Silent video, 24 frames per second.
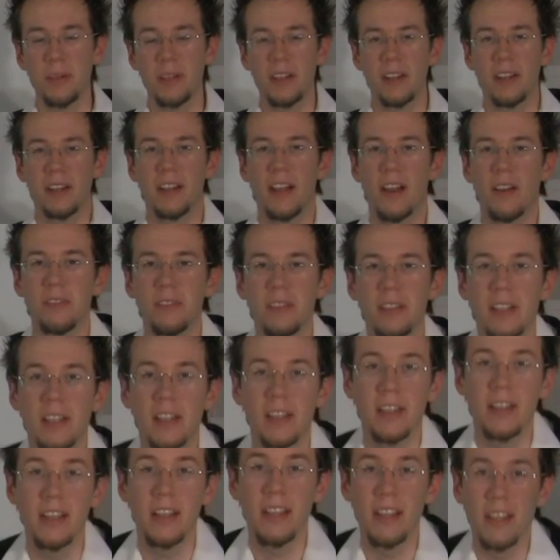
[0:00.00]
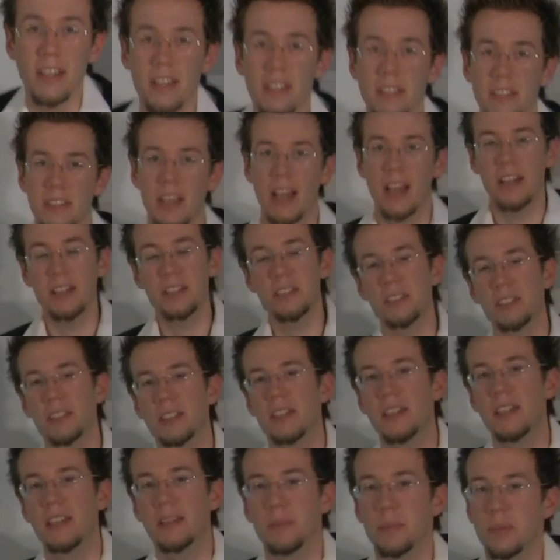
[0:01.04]
we're going to cover here is
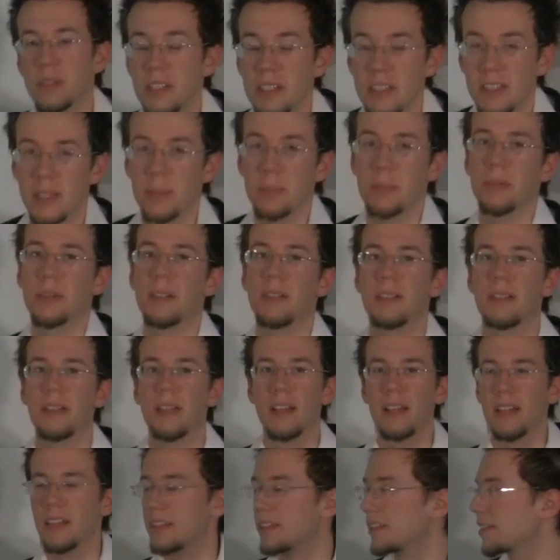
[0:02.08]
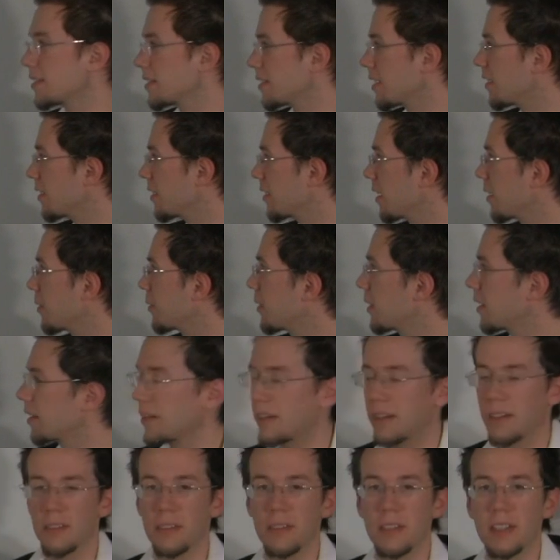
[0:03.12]
actually pretty simple. This is all that we're
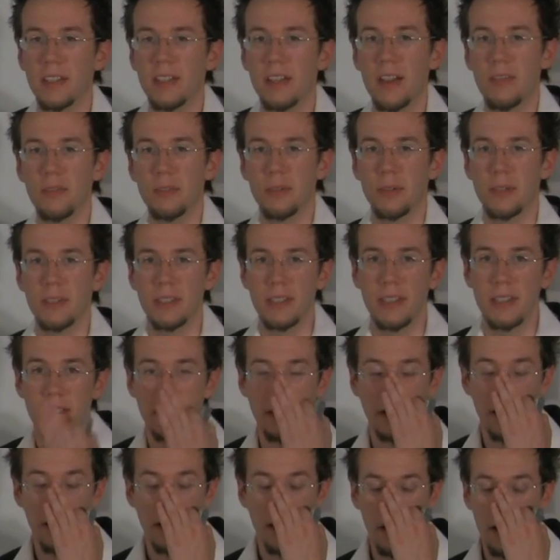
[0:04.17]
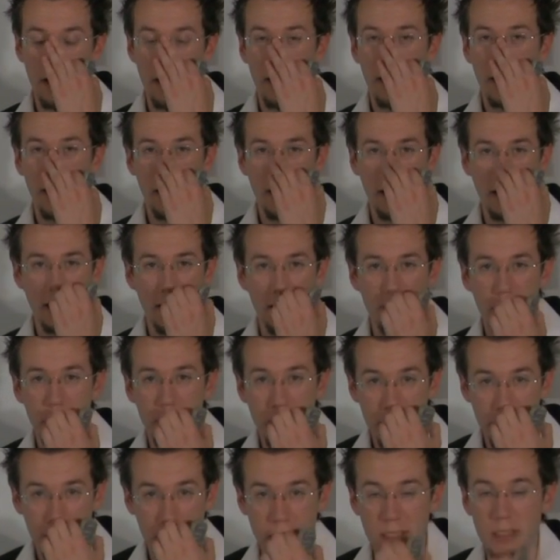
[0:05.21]
going to really cover with it.
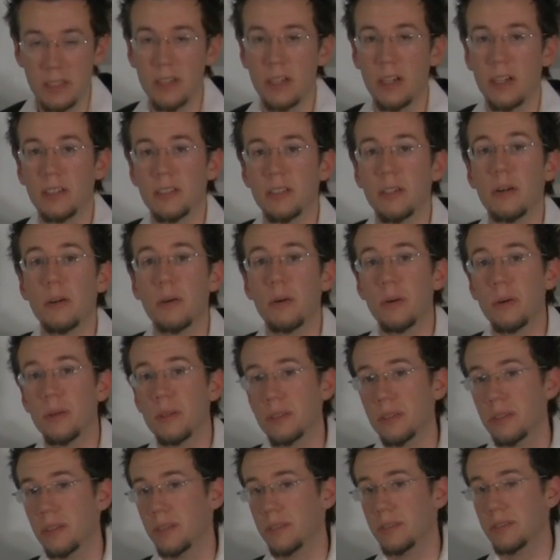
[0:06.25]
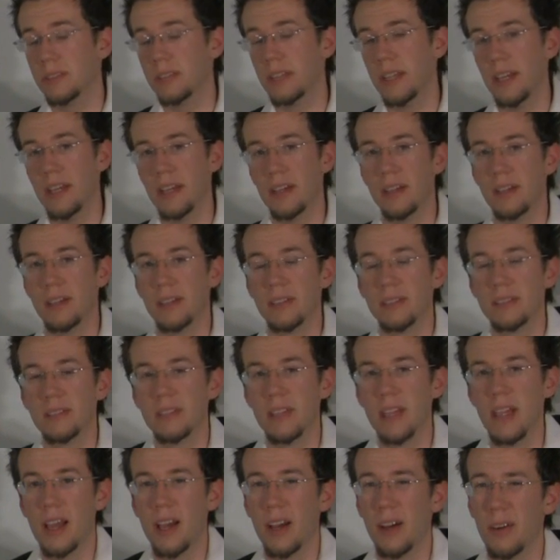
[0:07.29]
It is called a whole tone scale.
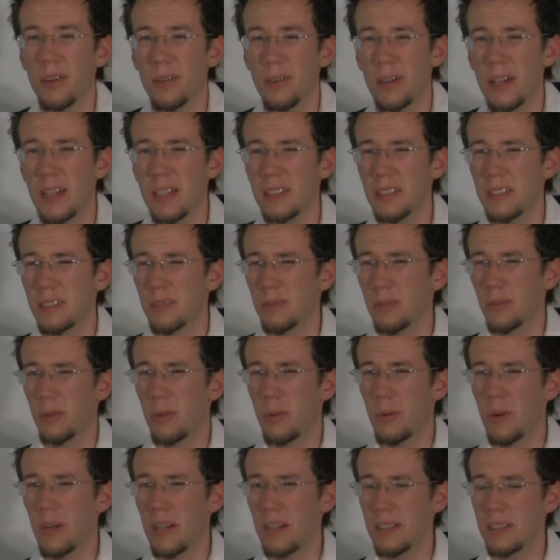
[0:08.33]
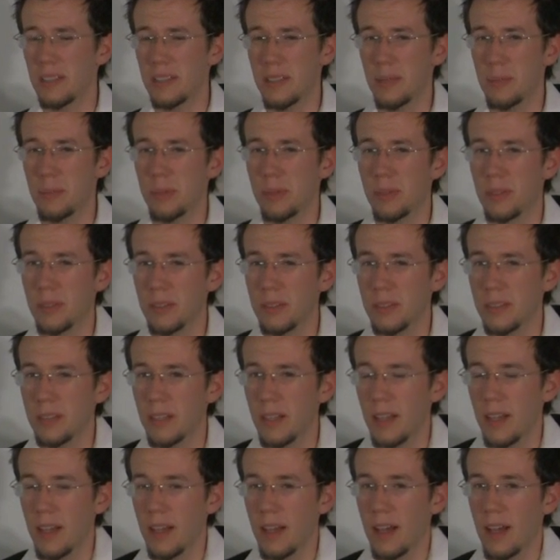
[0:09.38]
Now, it's quite simple.
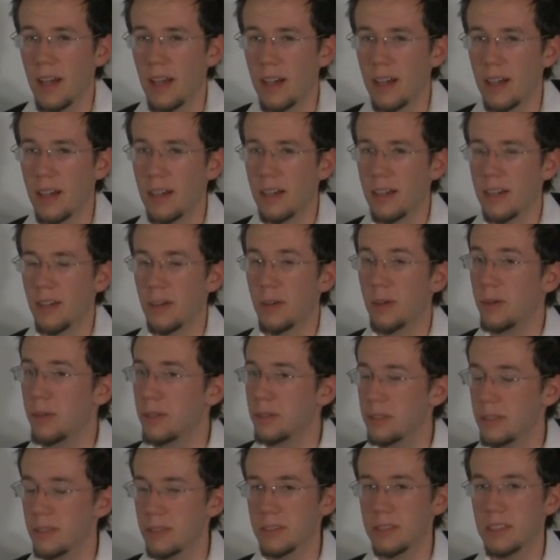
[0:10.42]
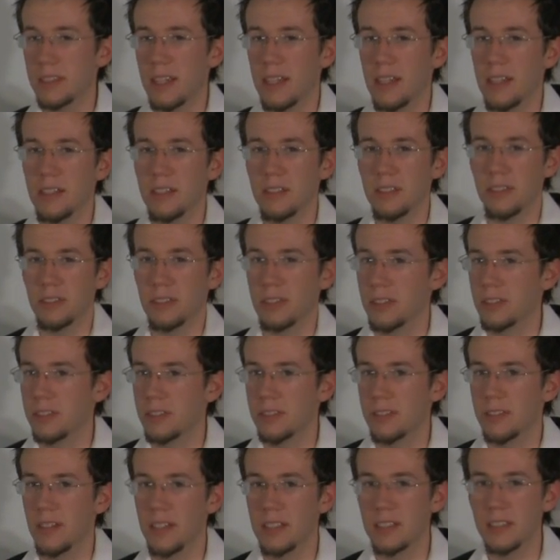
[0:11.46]
Whole tone scales are
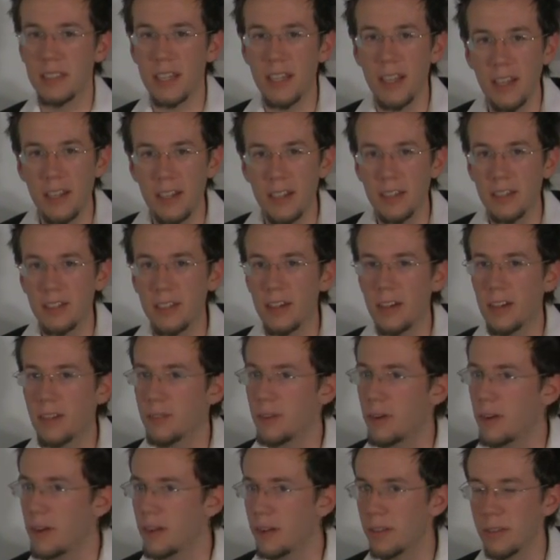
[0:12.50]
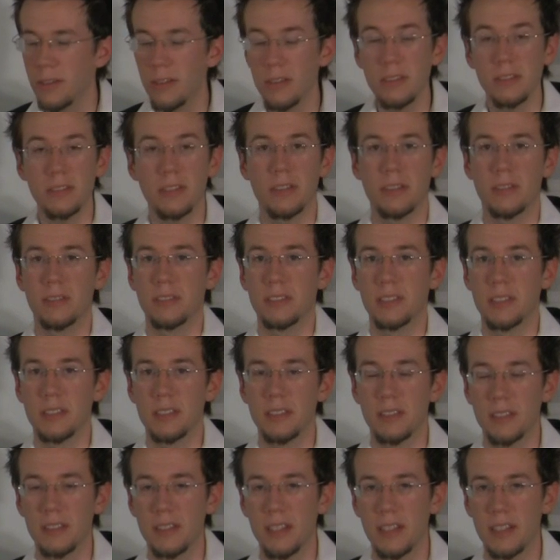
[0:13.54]
just a scale of all whole tones
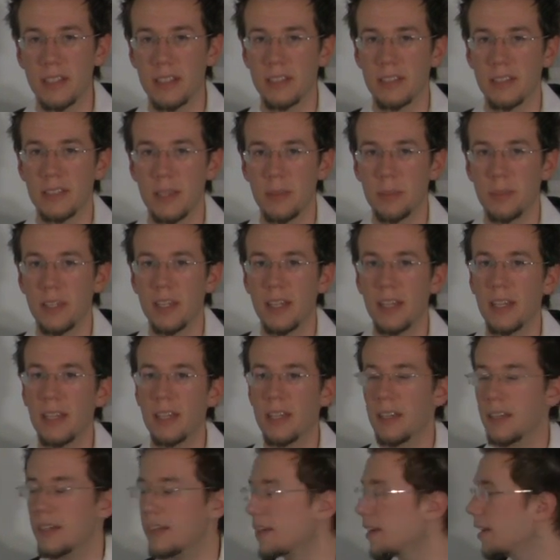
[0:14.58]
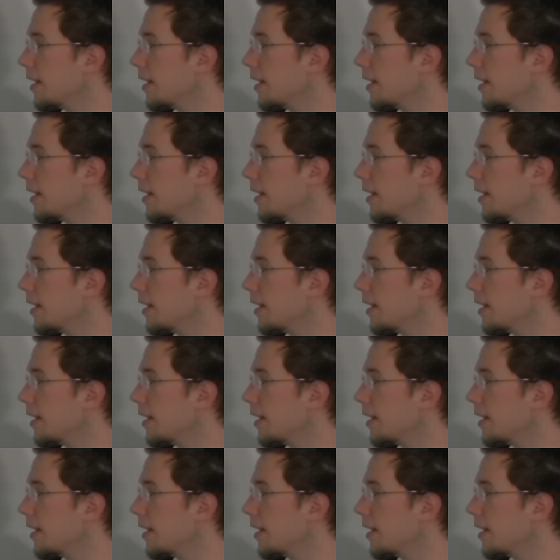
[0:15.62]
until you get to the same key.